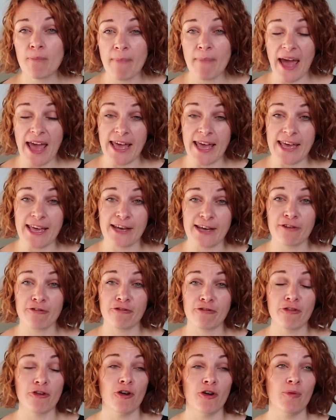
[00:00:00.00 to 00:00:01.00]
make
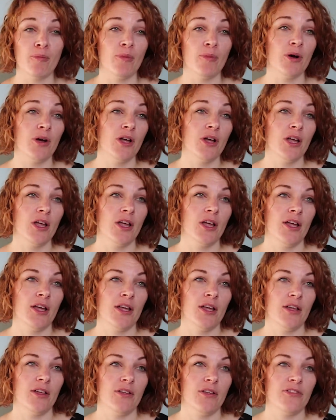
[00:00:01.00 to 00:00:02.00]
from
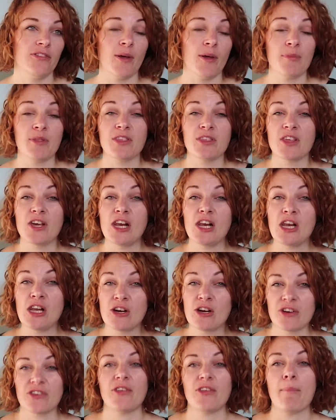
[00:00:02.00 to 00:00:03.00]
something that
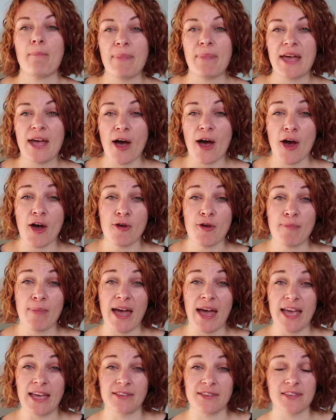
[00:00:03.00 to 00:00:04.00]
looks a bit
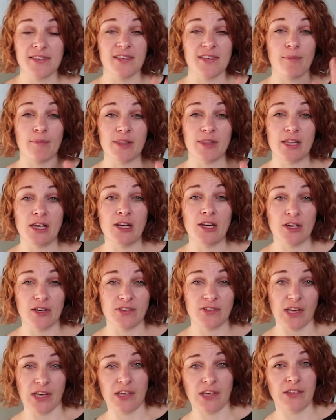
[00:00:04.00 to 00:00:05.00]
homemade to something that
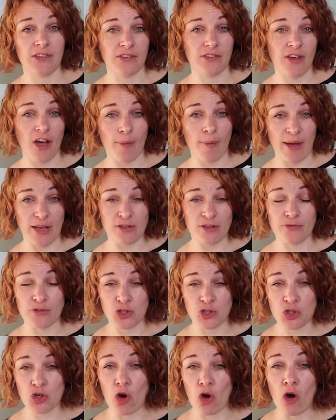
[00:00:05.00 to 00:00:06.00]
looks like it's come out of a
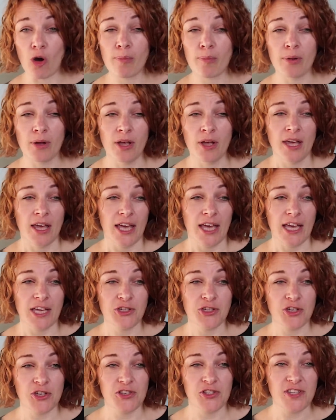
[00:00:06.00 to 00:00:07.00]
shop.
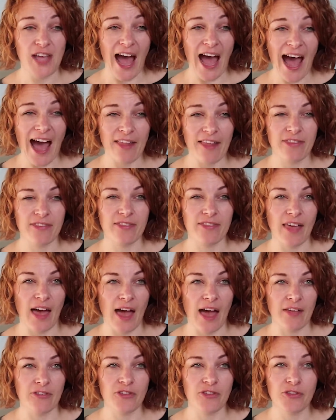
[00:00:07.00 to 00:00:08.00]
It just adds
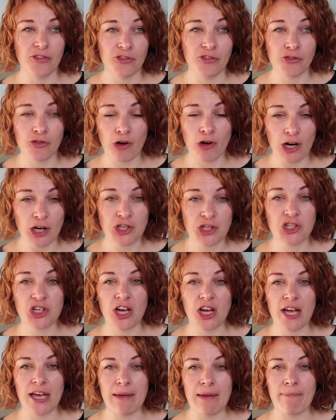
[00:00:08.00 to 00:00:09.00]
that
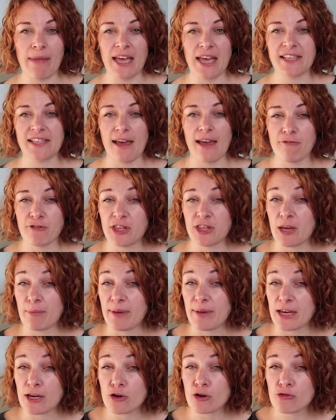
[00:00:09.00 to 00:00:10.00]
structure, it makes everything a
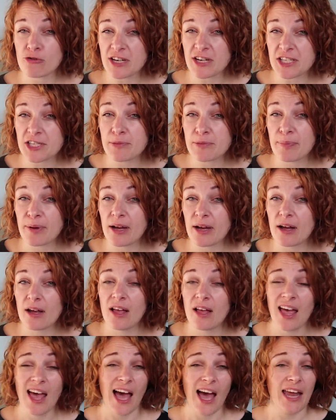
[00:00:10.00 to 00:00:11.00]
bit
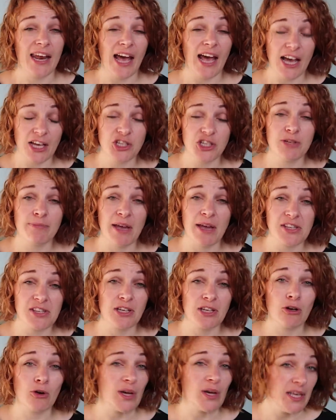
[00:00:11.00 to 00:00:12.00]
crisper, and actually makes
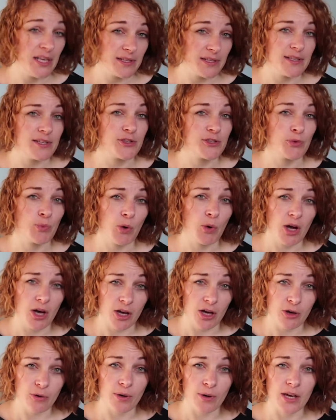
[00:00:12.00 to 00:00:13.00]
it a lot easier to
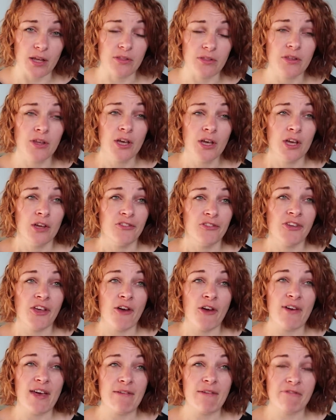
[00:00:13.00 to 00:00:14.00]
work with.
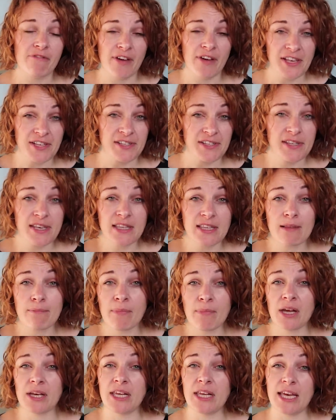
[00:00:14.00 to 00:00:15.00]
So investing the
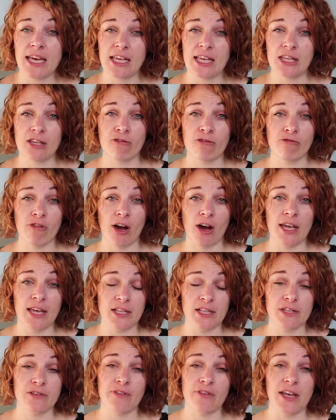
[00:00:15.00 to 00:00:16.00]
money in the right
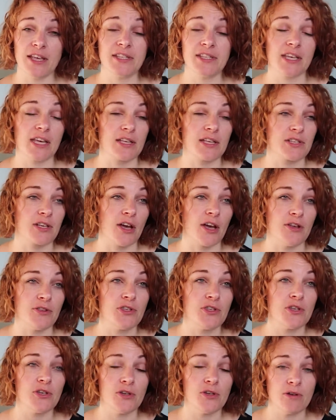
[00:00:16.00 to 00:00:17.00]
interfacing is going
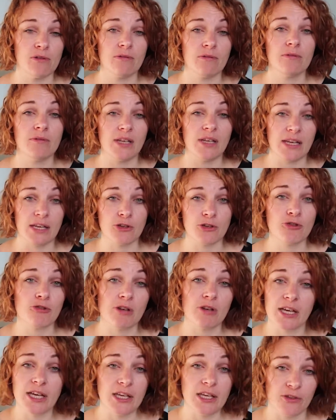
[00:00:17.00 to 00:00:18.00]
to
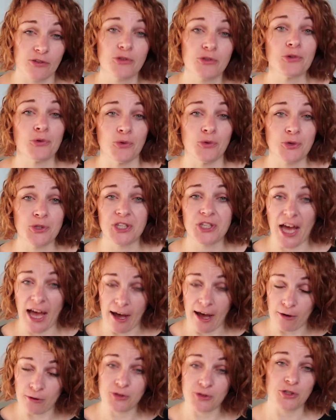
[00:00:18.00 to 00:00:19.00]
literally sort
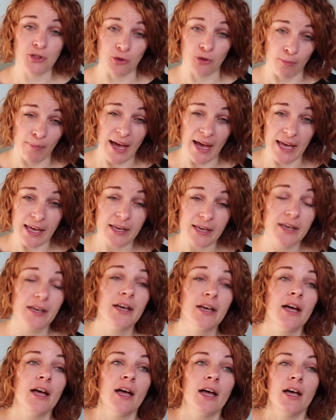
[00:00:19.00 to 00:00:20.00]
out your make.
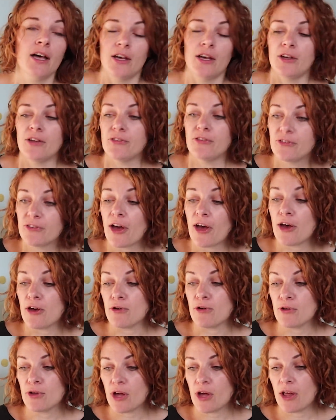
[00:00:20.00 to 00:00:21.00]

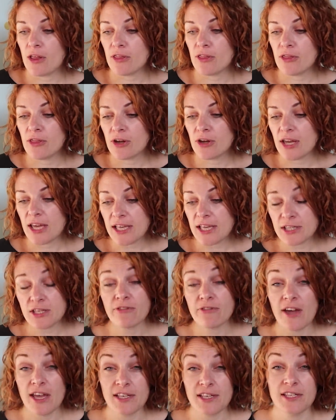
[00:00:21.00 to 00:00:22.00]
So the
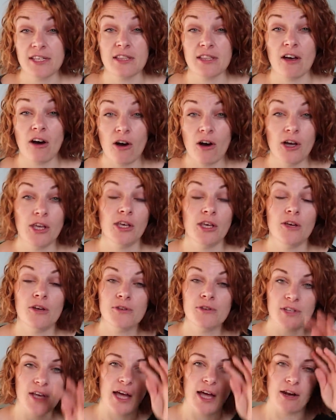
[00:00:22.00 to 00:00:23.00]
interfacing that I
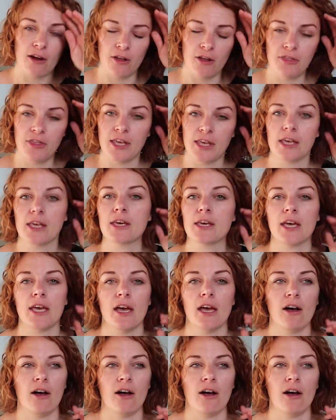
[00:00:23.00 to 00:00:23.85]
use, and I think